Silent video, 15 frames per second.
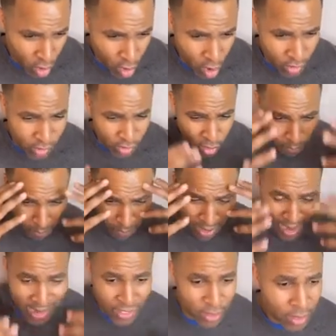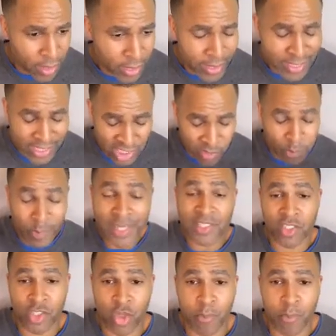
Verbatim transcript: He speaks to you because what?